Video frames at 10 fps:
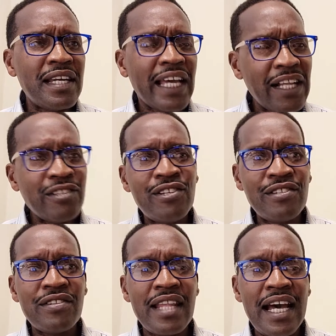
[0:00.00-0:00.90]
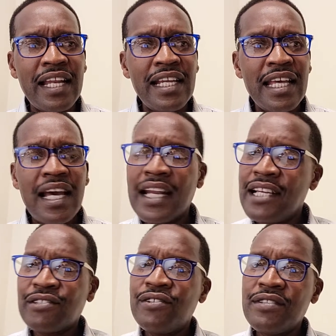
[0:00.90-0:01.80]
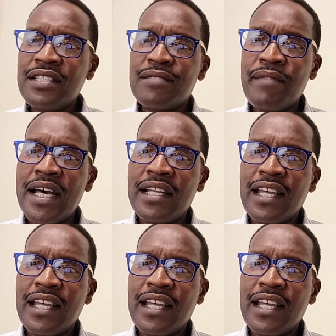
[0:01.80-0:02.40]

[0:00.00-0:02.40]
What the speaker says: held on to that. And I told this man,